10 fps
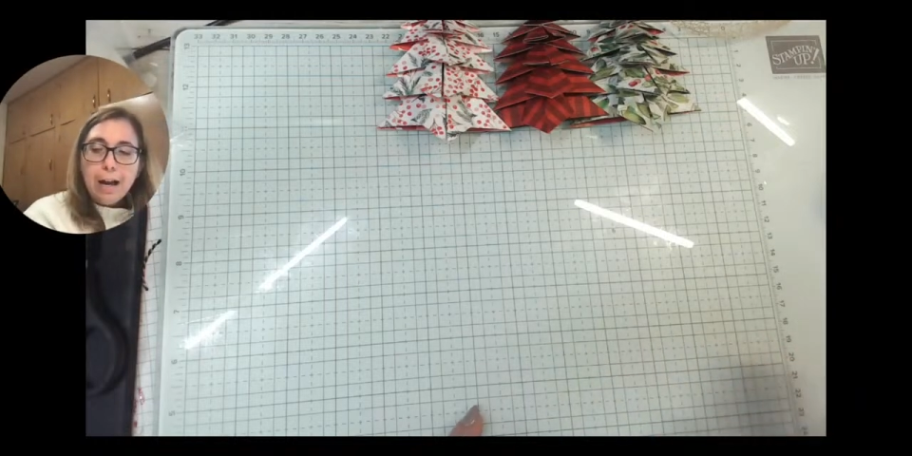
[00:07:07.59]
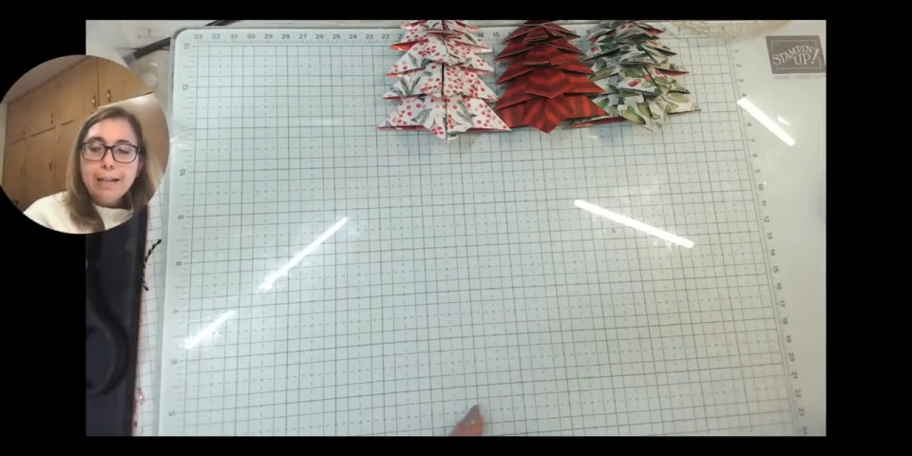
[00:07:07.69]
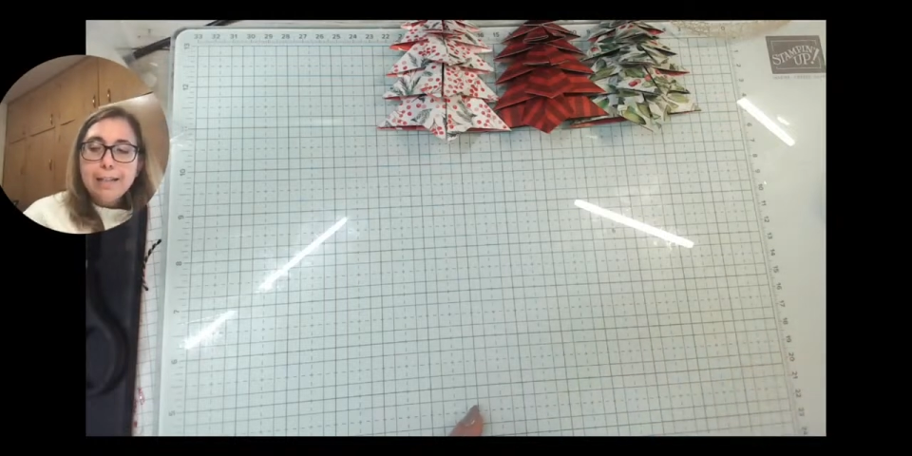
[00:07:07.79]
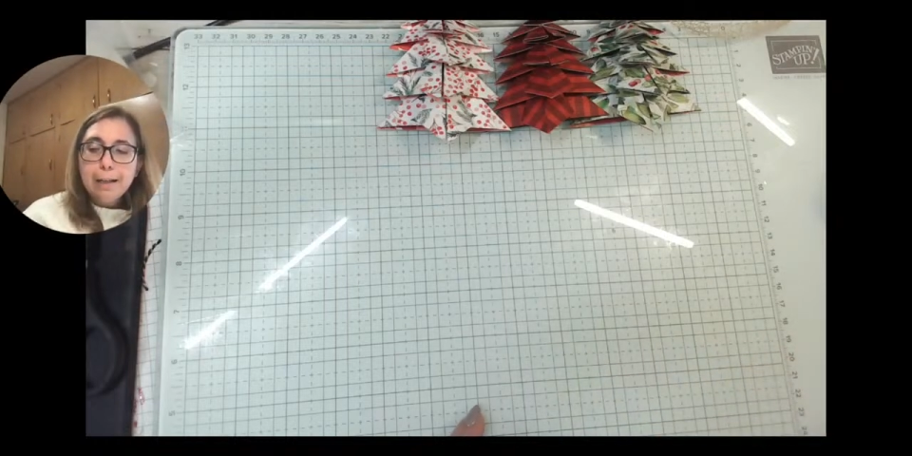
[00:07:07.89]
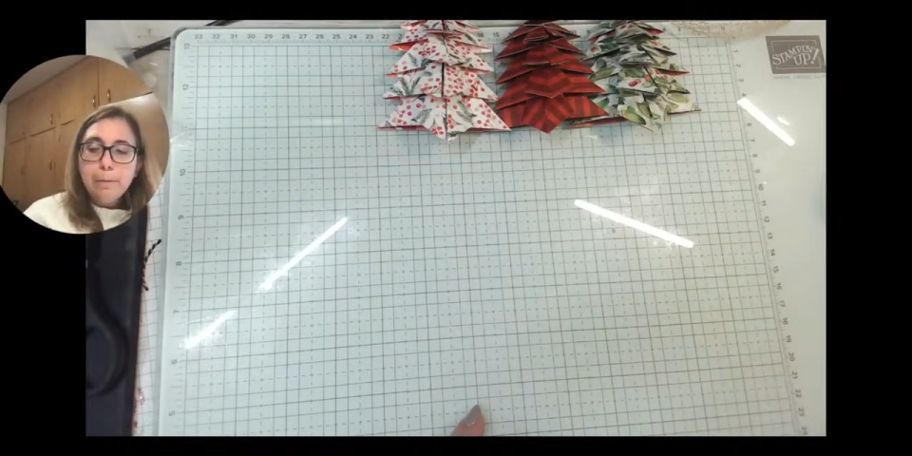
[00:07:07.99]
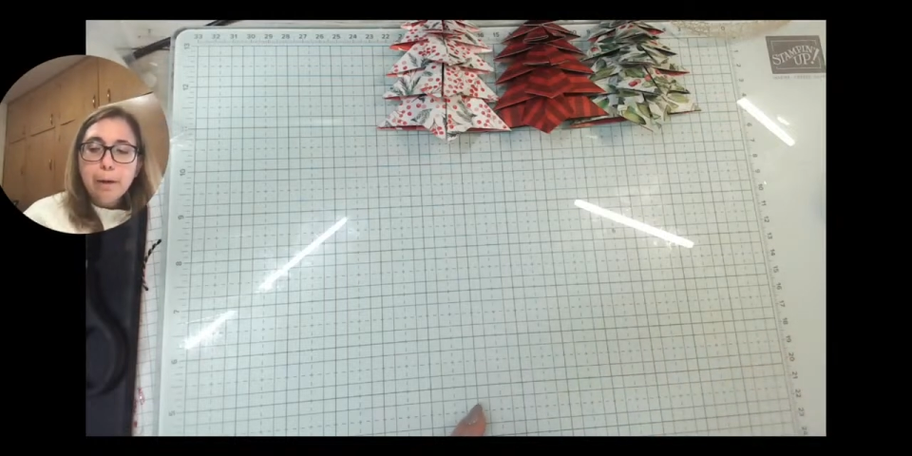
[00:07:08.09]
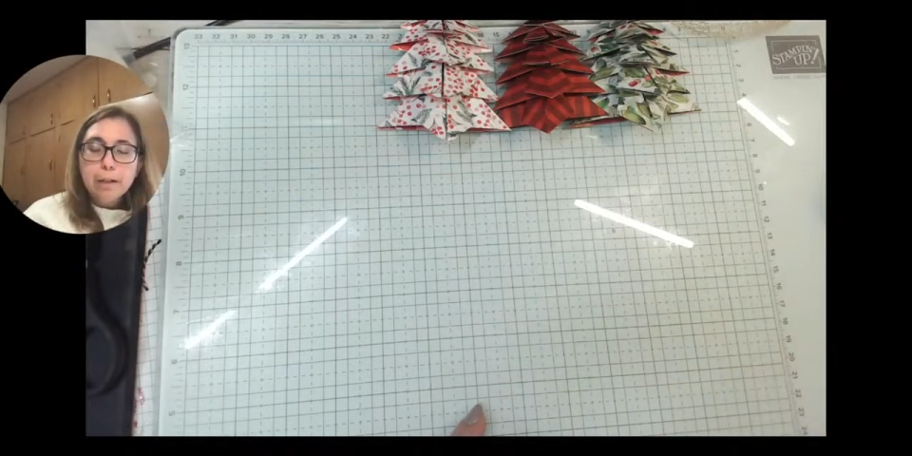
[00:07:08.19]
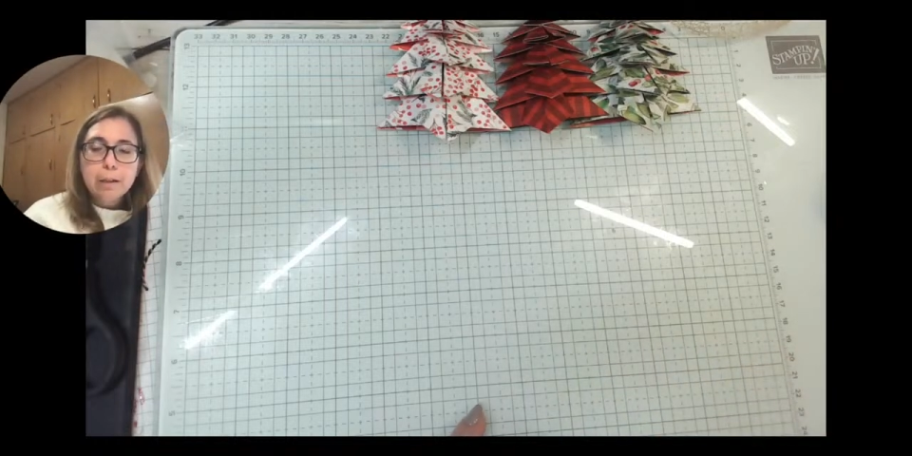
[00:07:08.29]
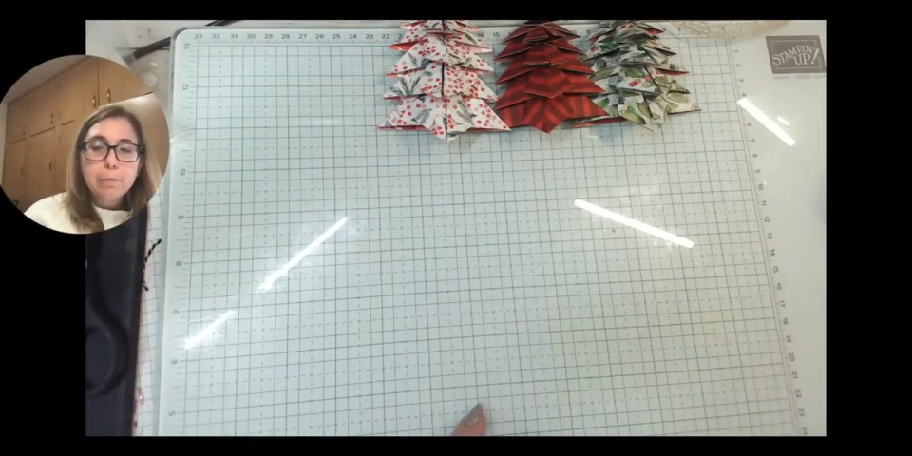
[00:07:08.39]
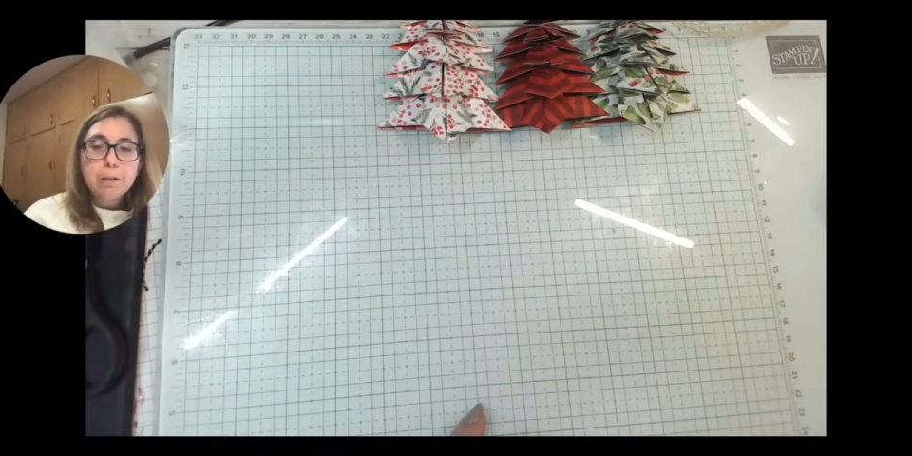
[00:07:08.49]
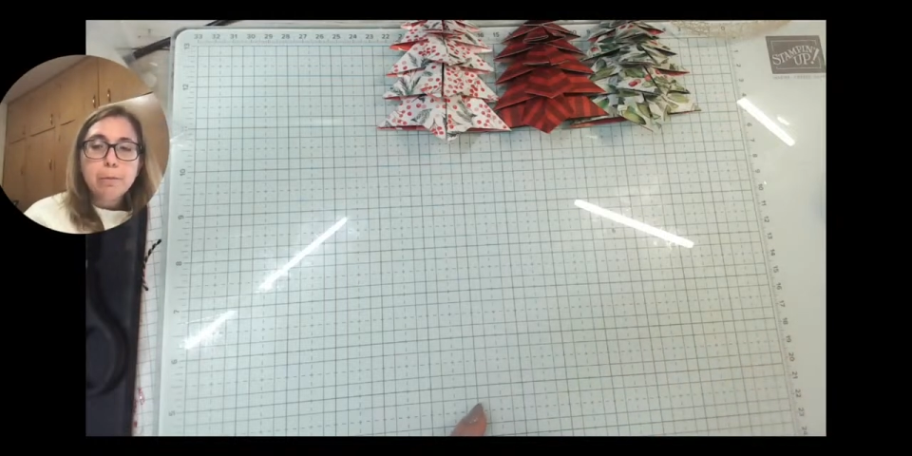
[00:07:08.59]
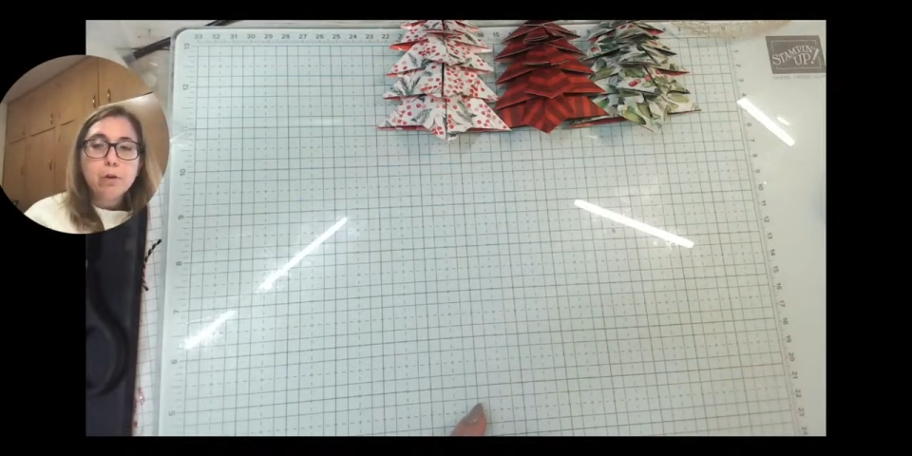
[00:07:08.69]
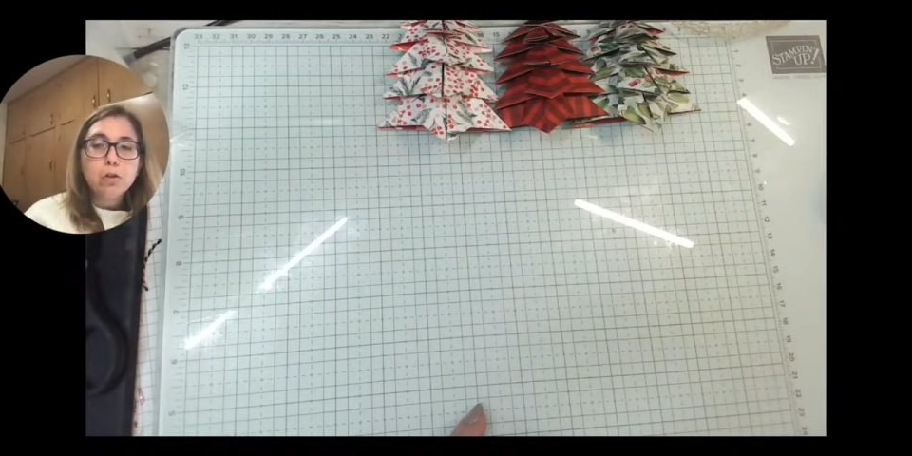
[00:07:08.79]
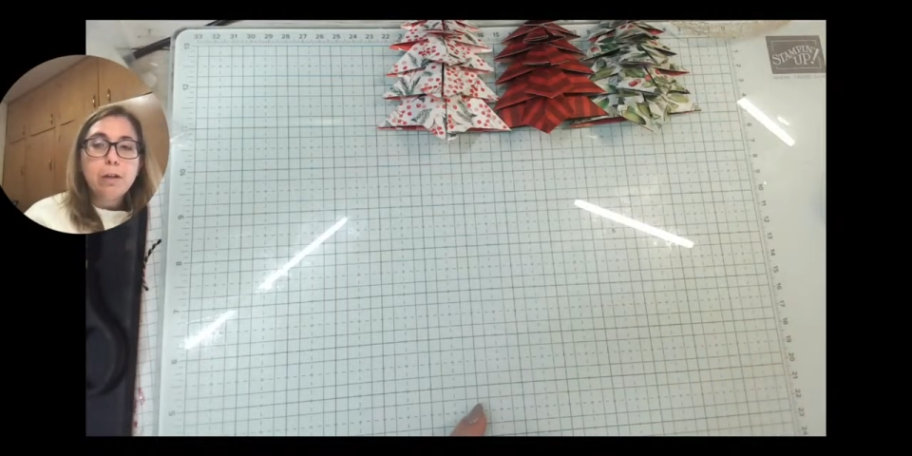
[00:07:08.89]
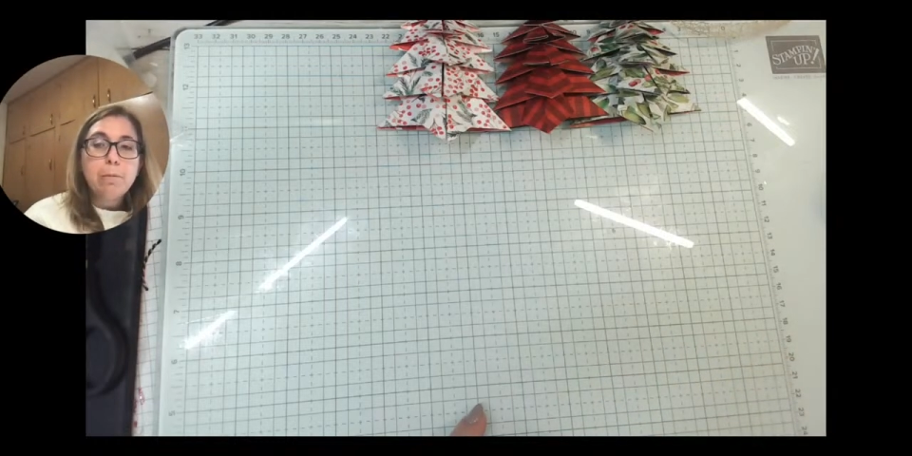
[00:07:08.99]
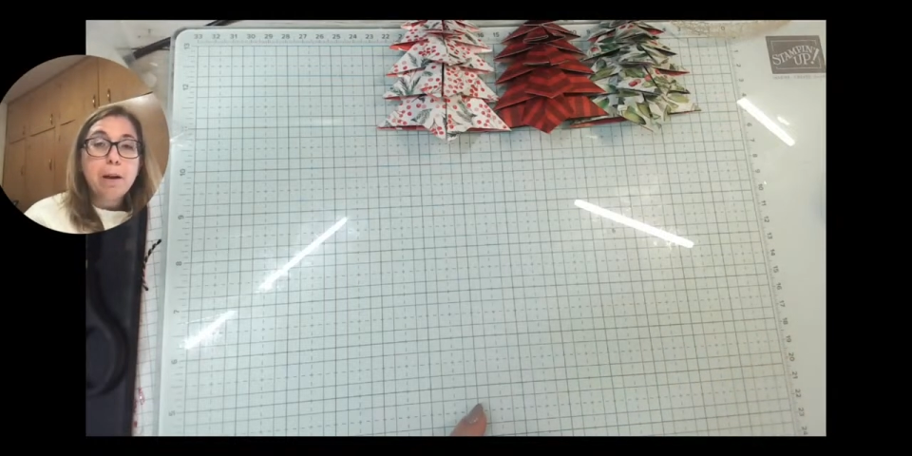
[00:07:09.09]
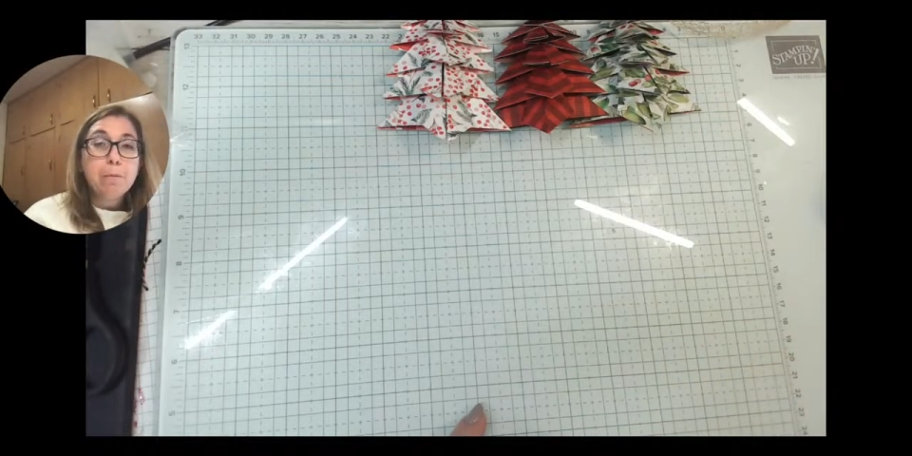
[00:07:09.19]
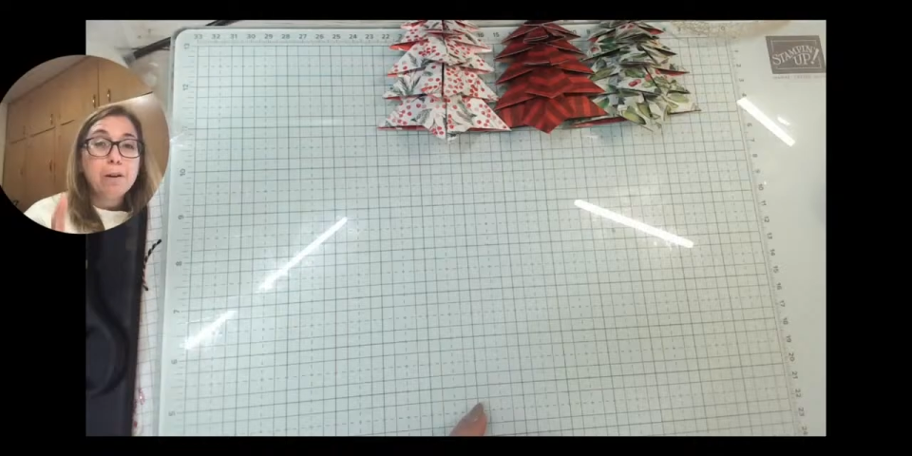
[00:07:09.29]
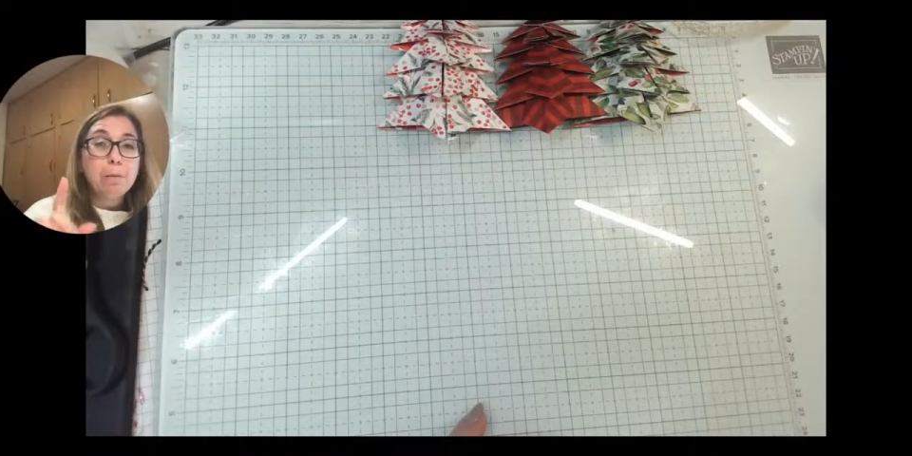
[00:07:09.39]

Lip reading: I did pick some of the specialty paper and